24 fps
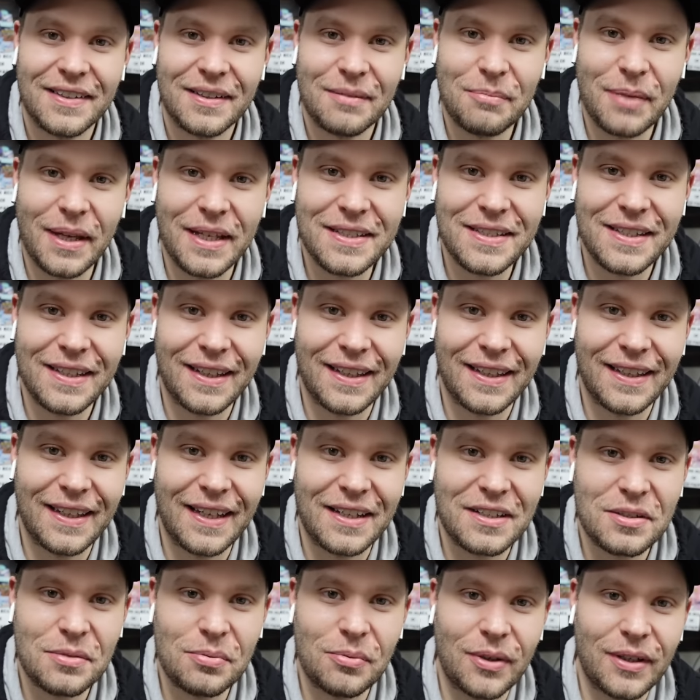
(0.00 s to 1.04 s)
Basically,
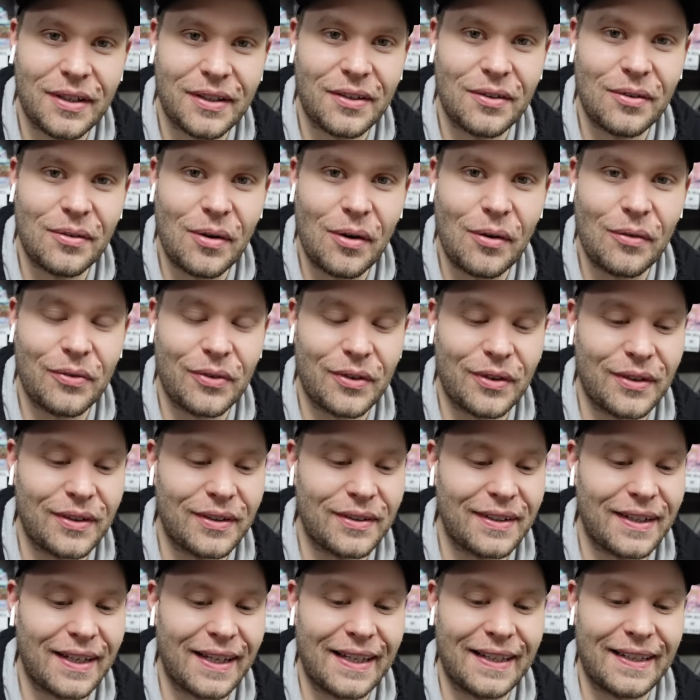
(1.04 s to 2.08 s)
I just want to go
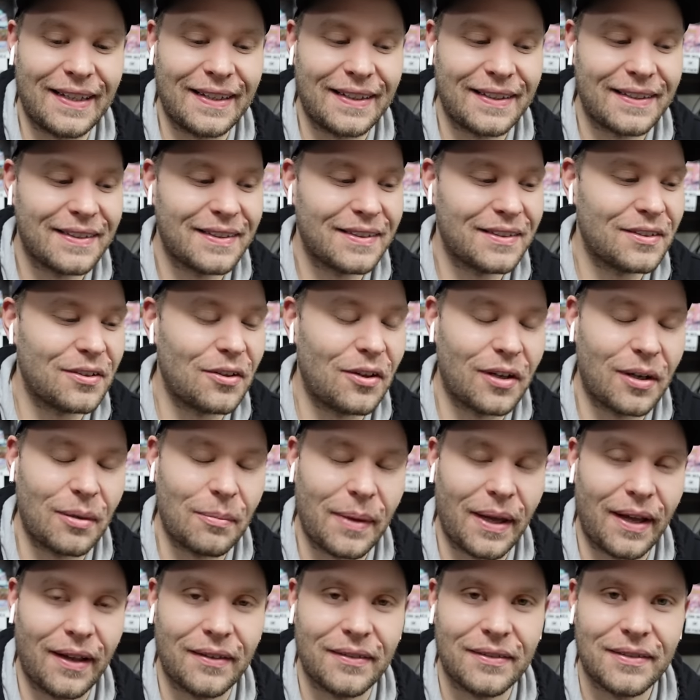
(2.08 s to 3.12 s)
over and talk
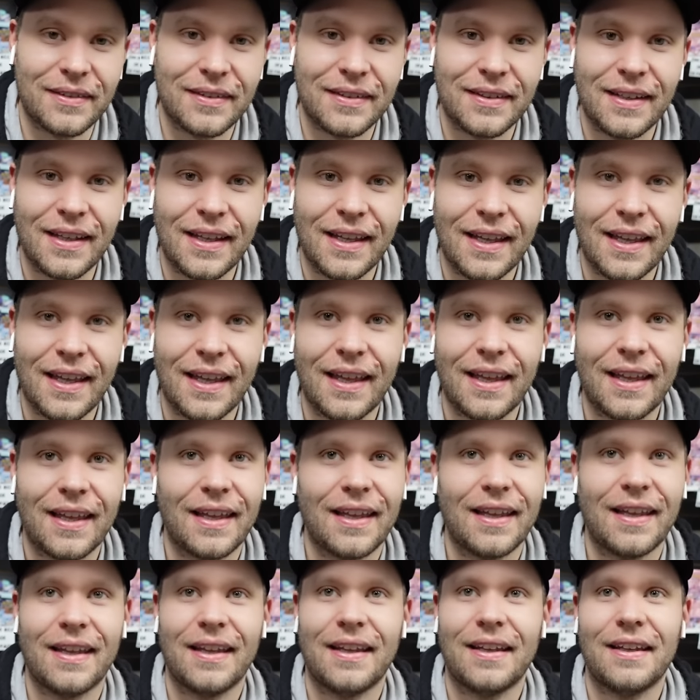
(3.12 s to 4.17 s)
about
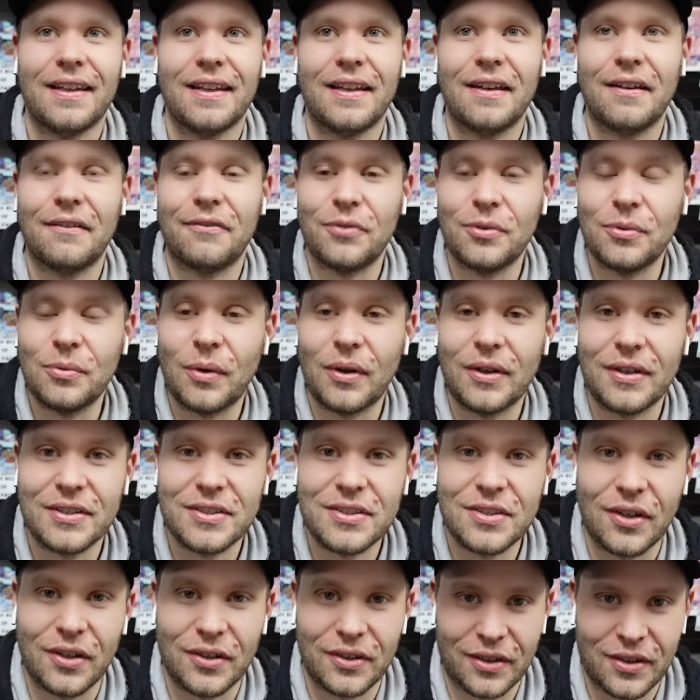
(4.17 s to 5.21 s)
if you want to
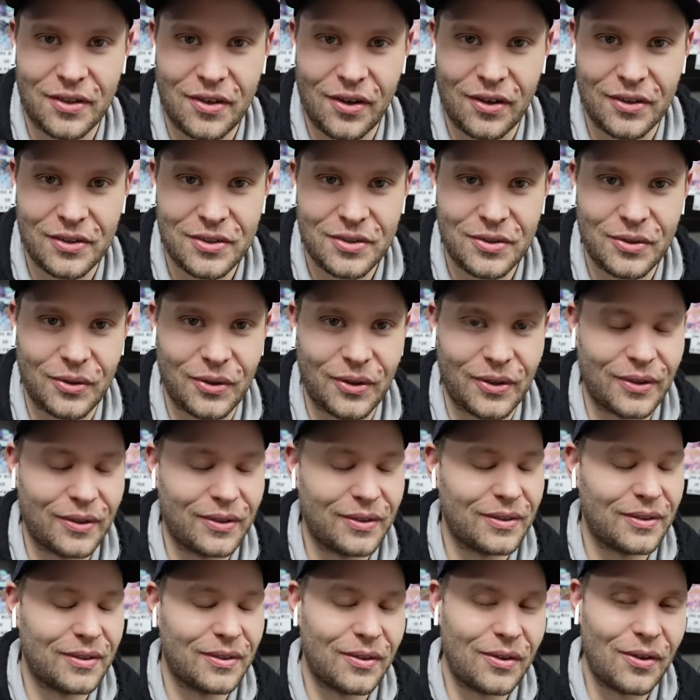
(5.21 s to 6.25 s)
start a card store,
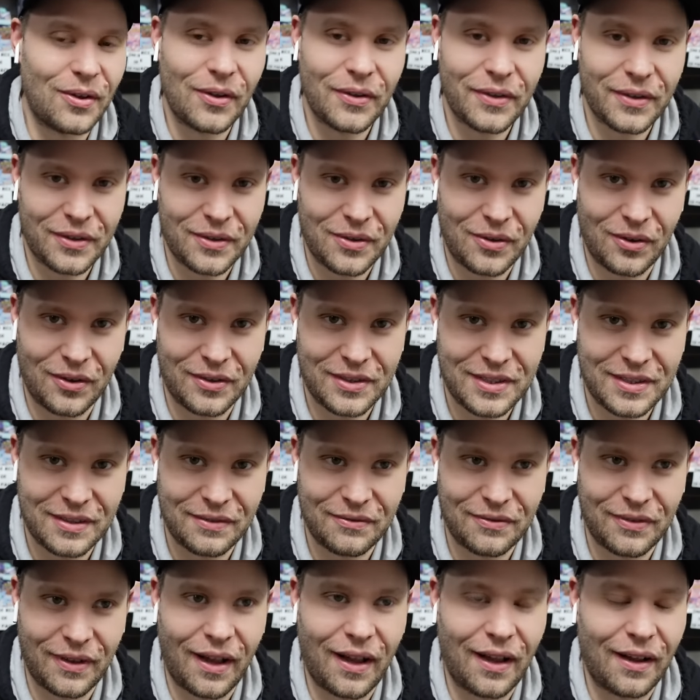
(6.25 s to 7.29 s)
all the costs
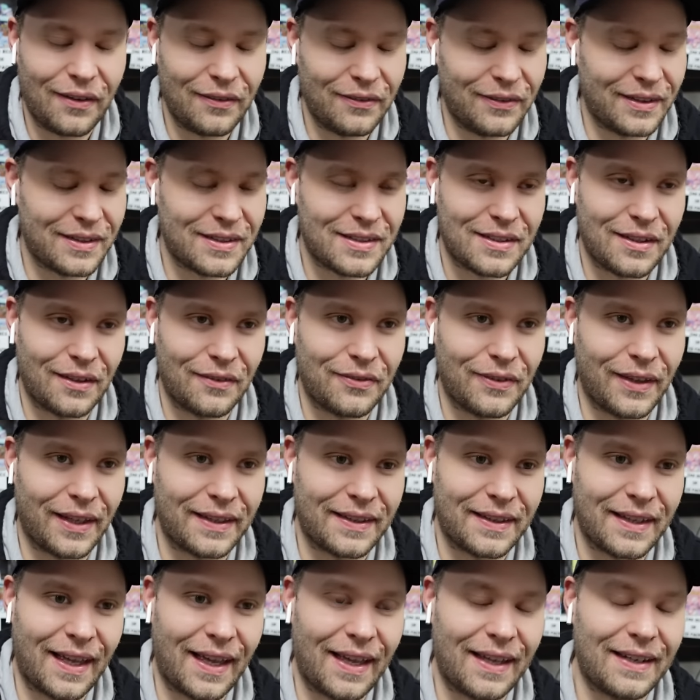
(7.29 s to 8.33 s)
involved and stuff
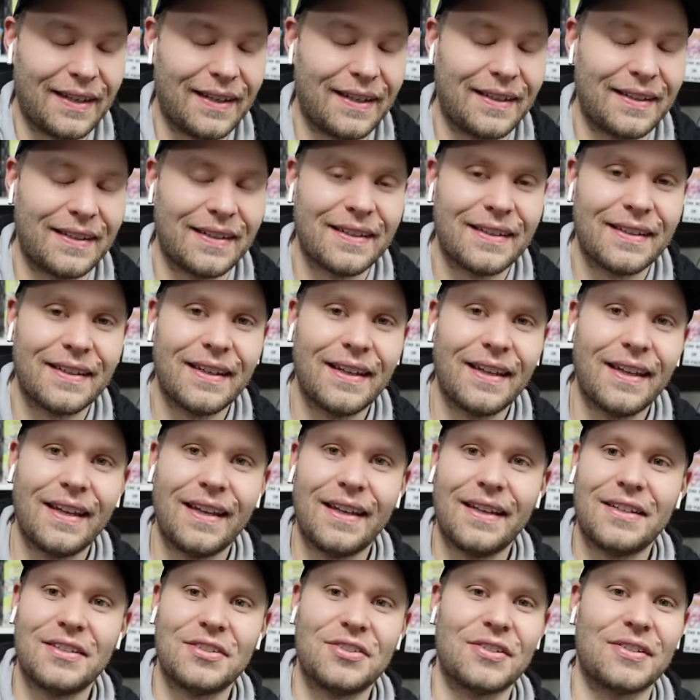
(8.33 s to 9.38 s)
like that, and
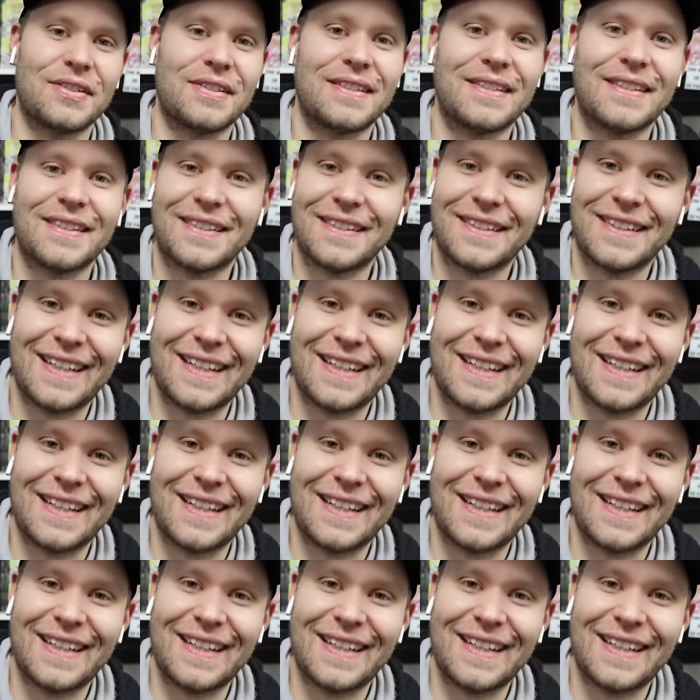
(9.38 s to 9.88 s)
just,